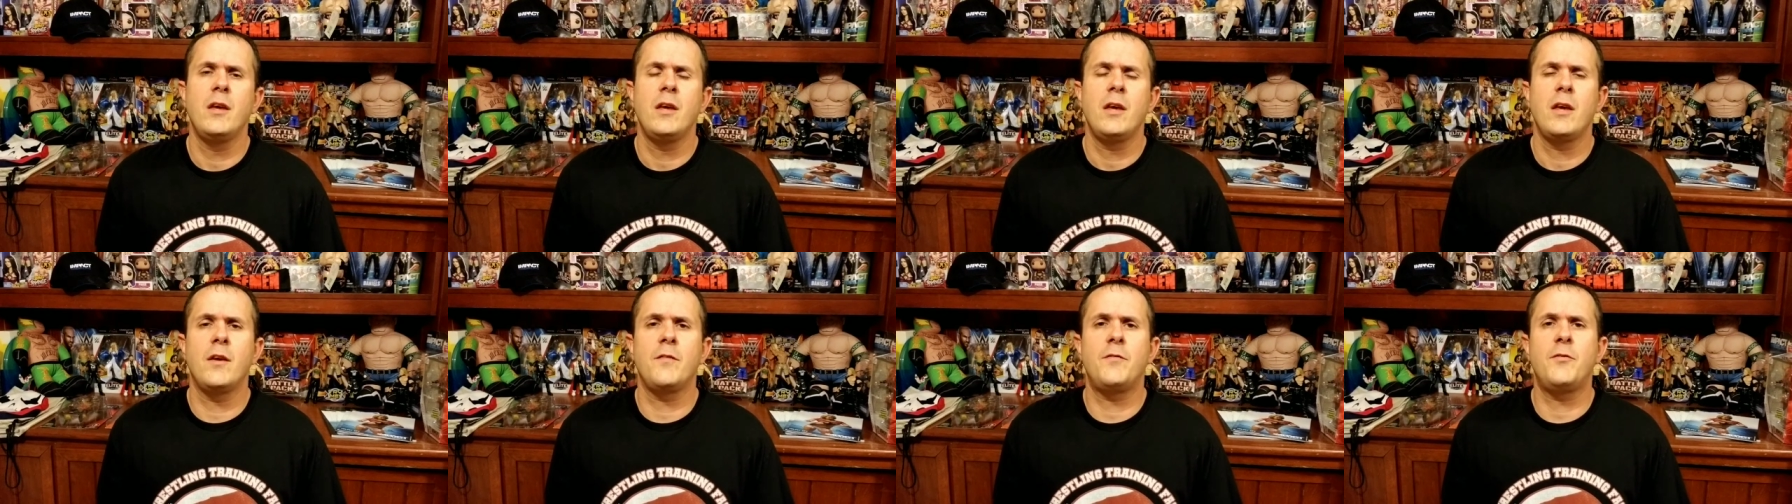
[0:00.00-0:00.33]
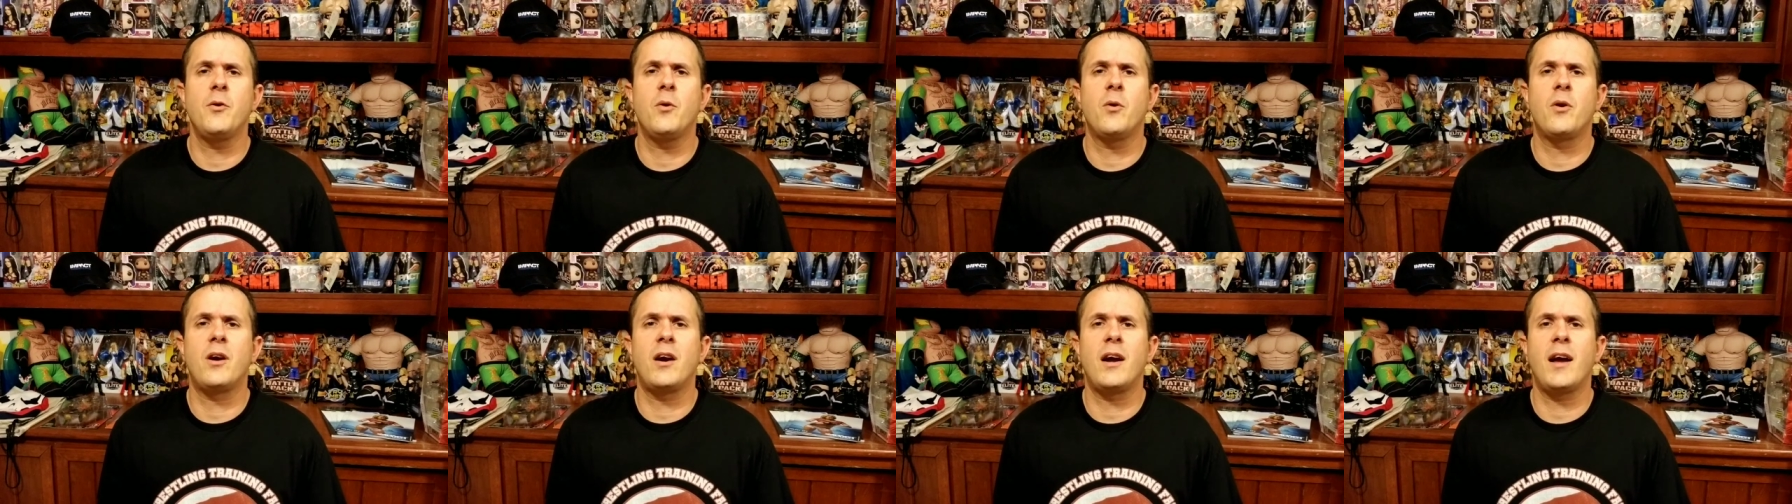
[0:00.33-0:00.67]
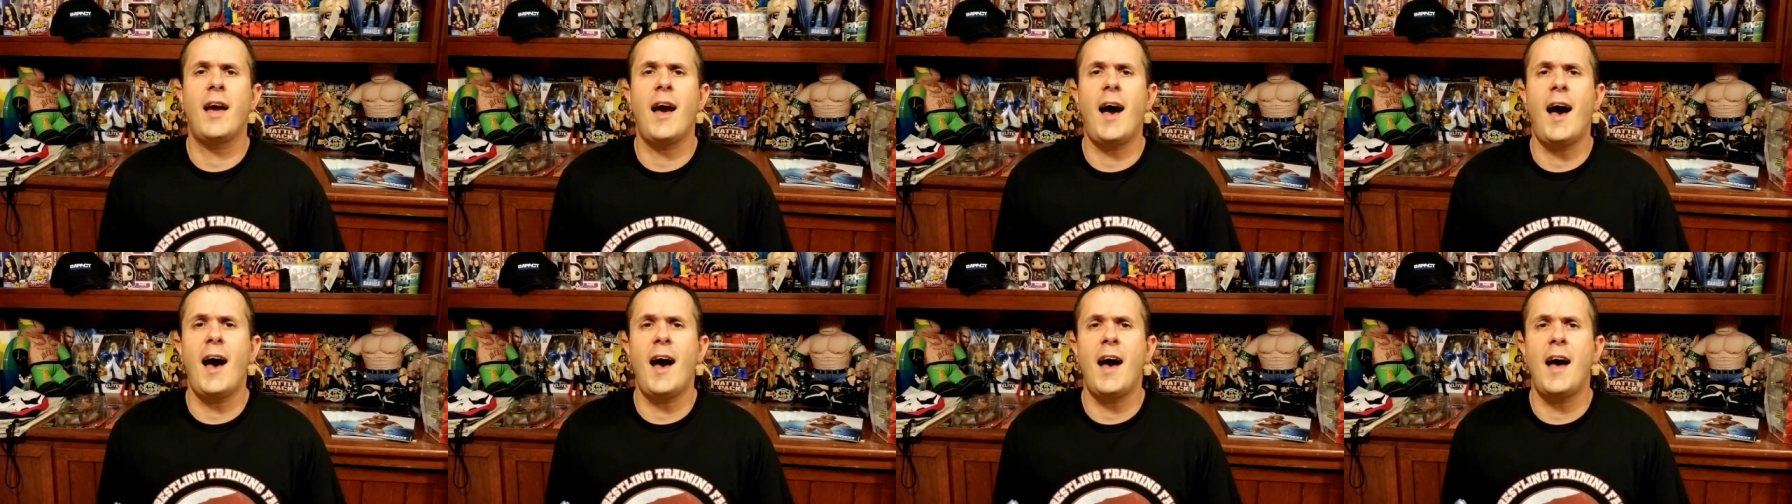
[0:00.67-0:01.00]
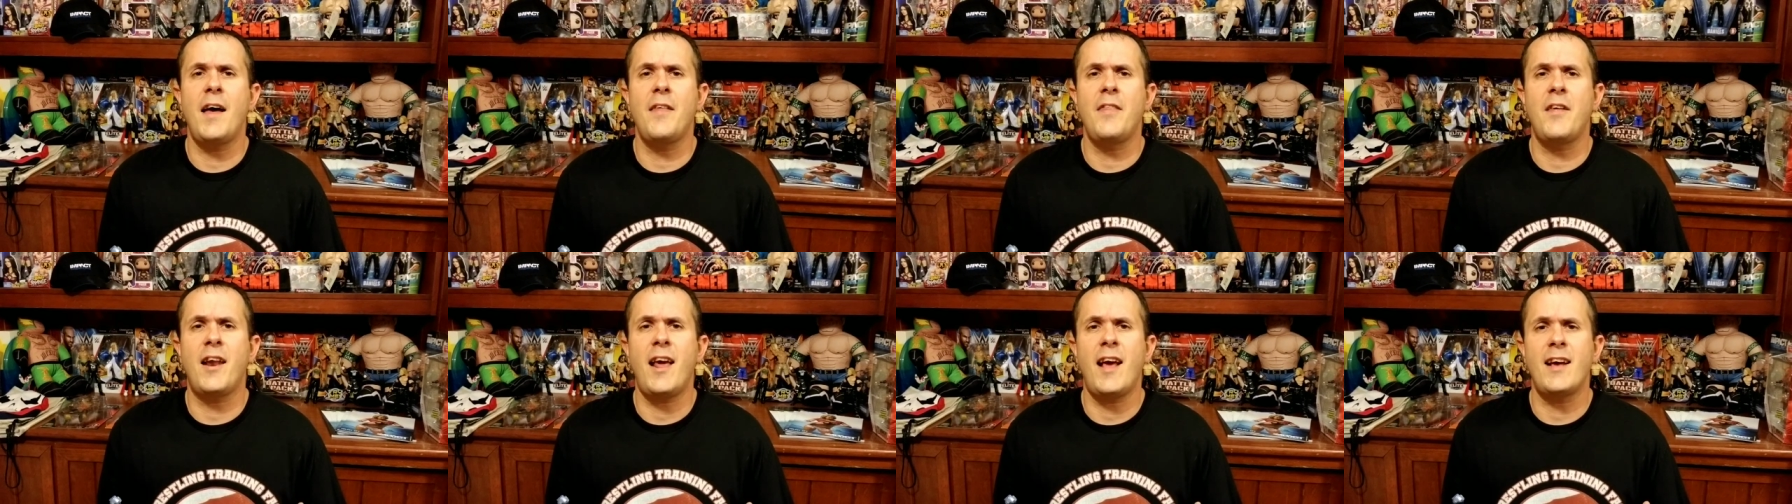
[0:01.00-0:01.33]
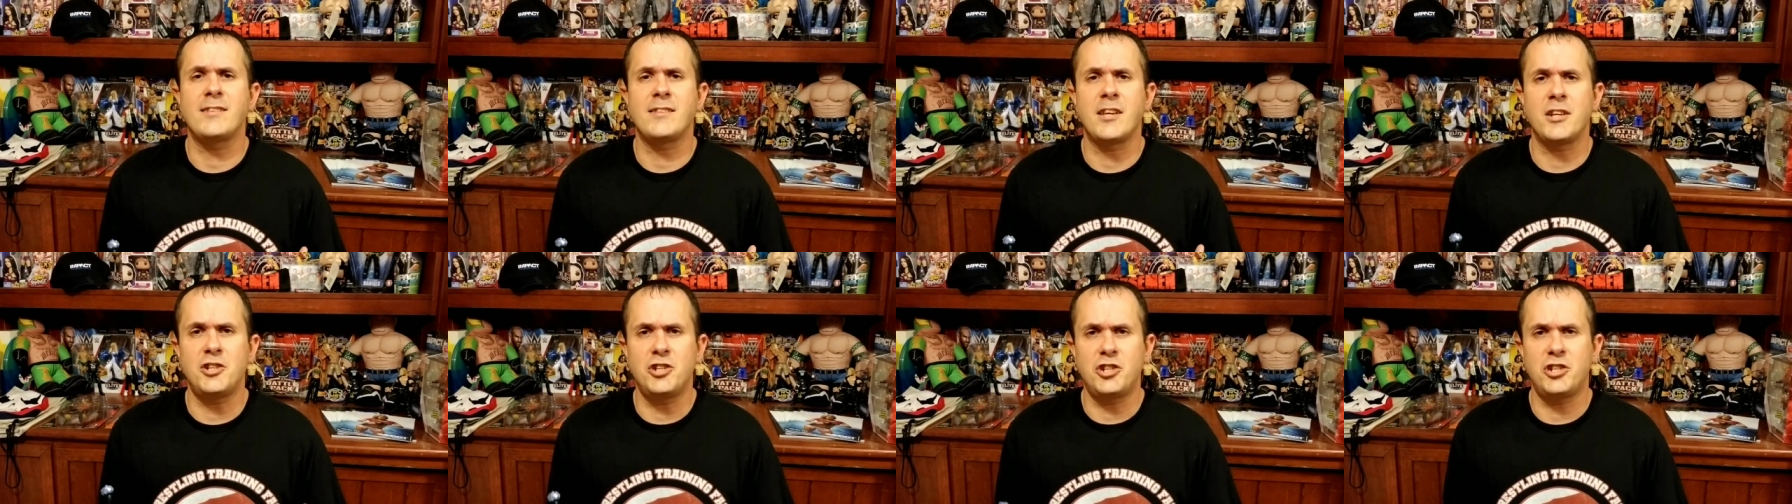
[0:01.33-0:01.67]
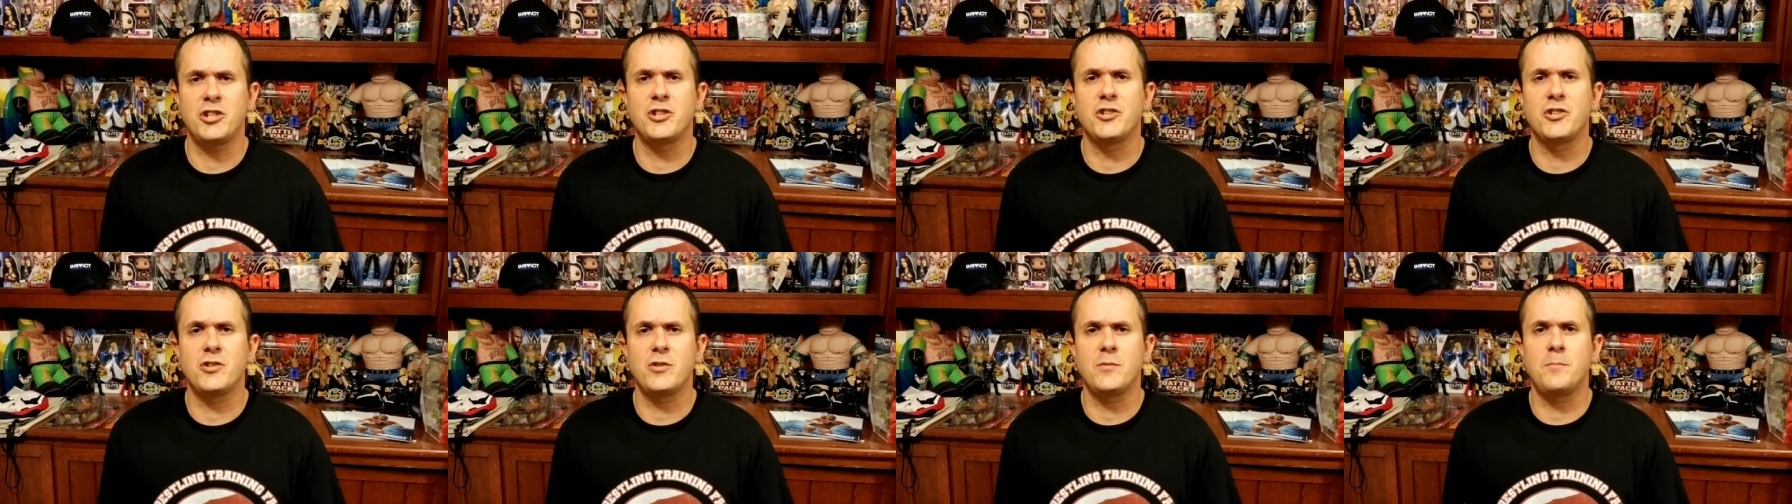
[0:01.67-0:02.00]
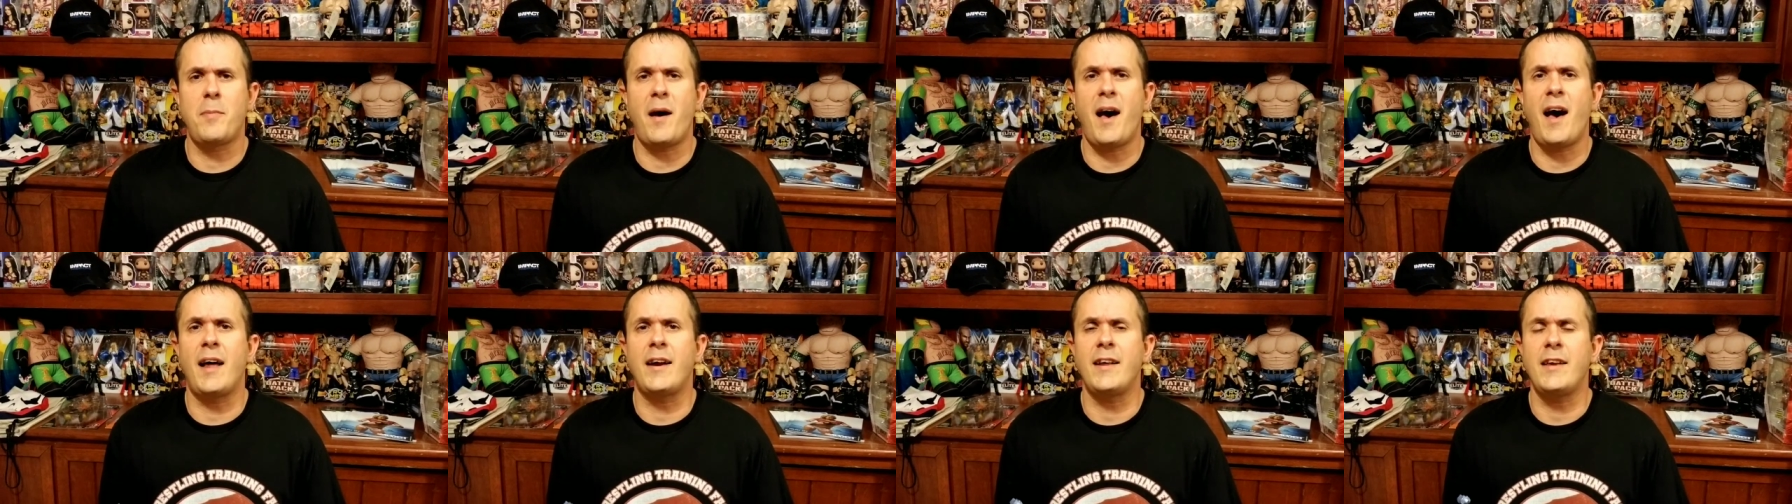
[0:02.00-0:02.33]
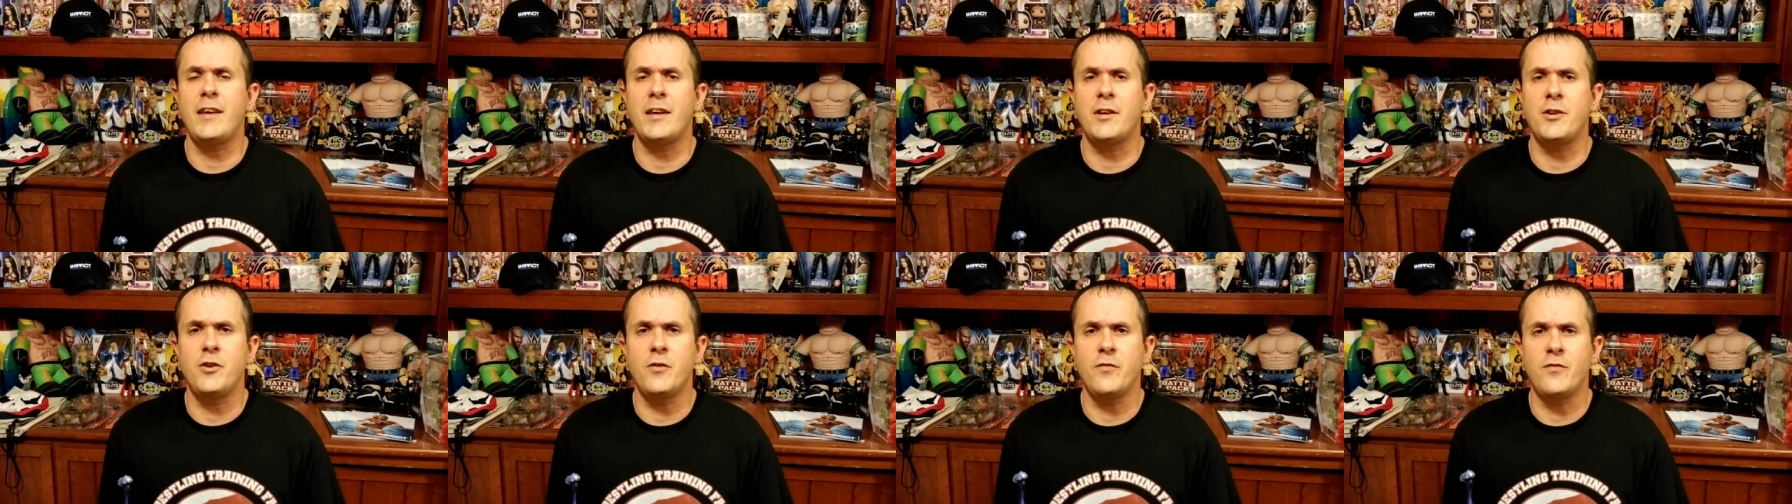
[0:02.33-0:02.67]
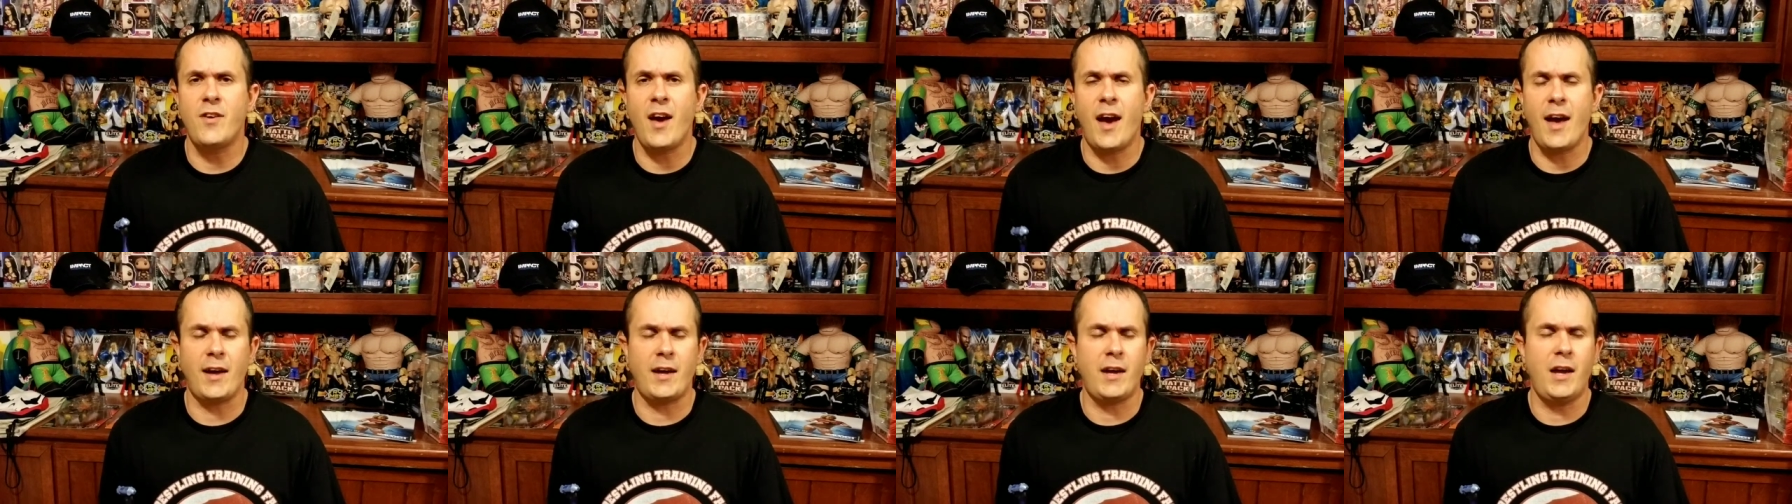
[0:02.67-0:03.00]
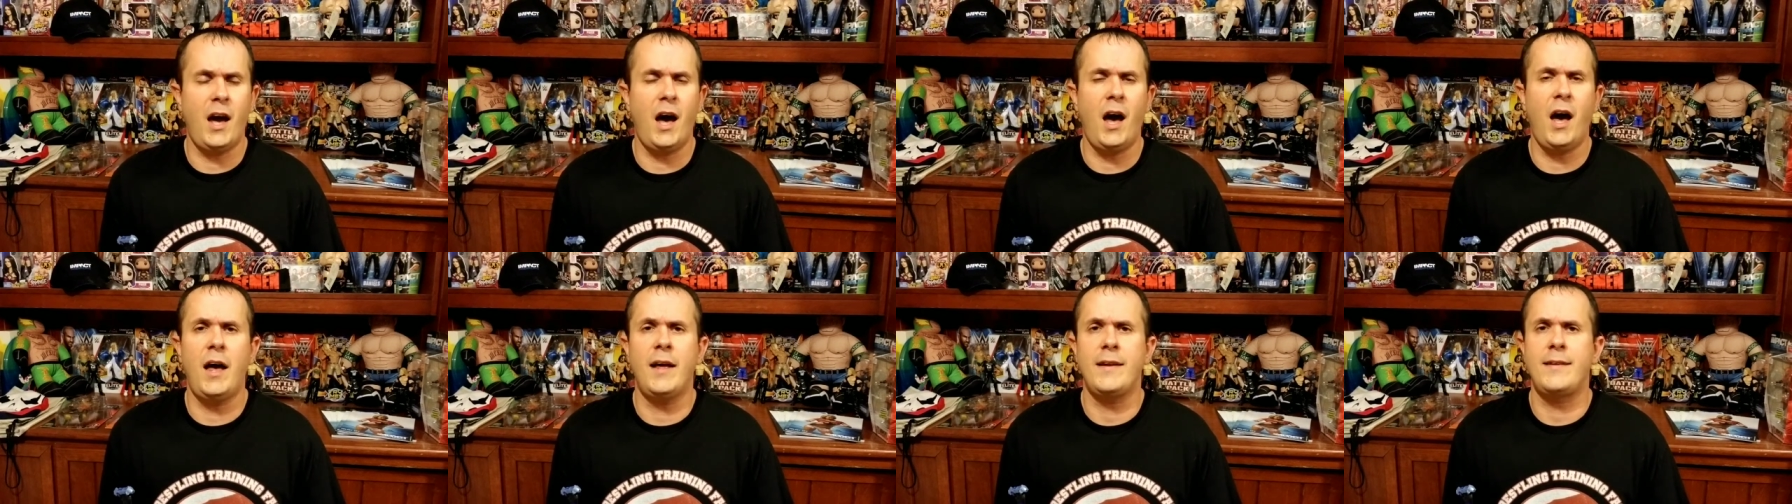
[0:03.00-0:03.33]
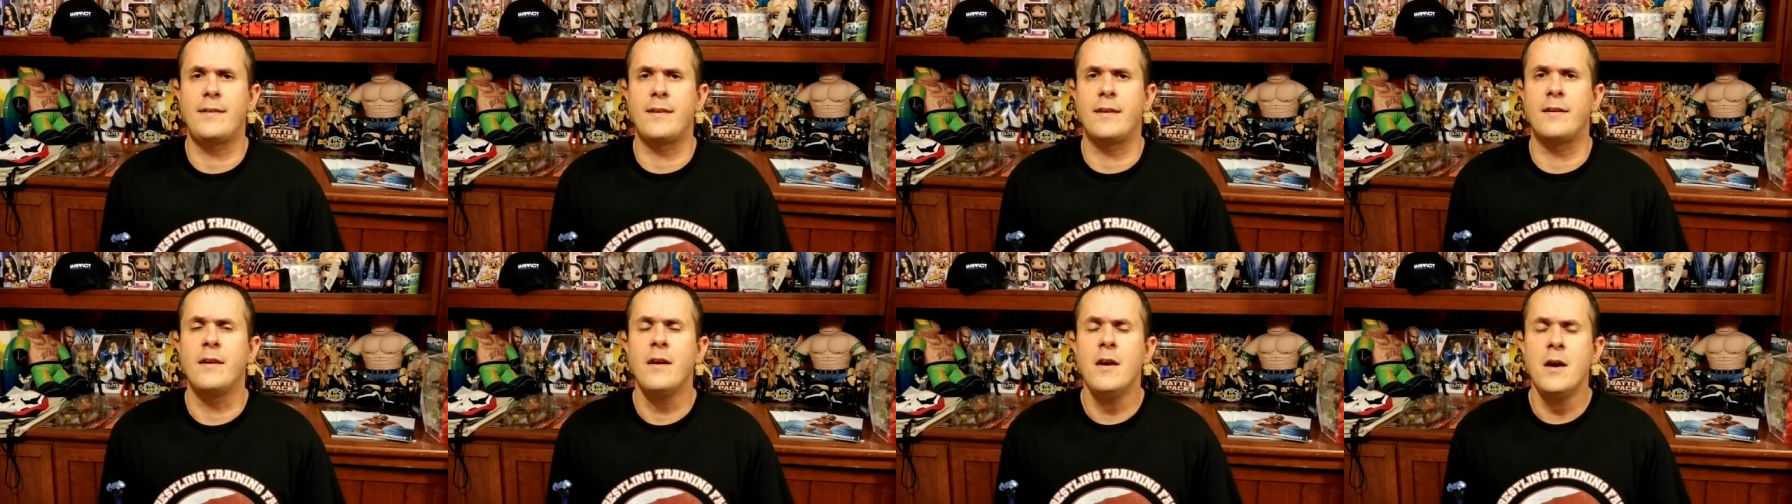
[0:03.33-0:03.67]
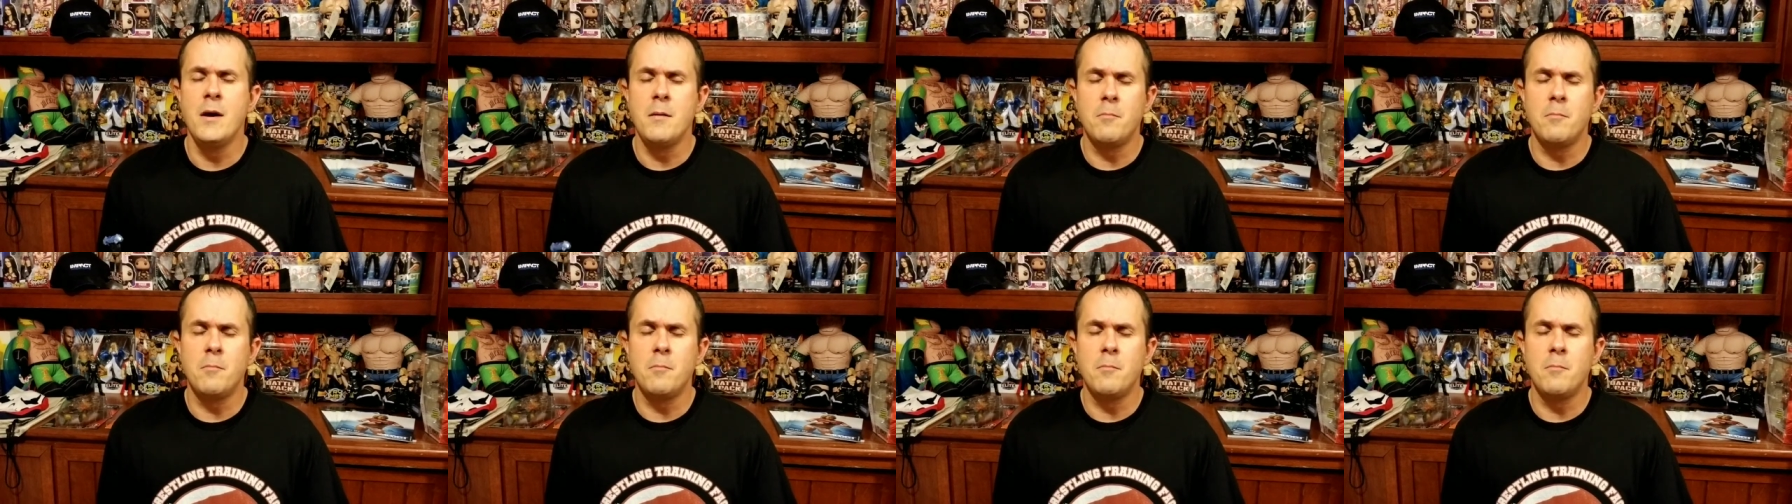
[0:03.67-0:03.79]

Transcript: if you are a guy that has a chiseled body and you've got cut and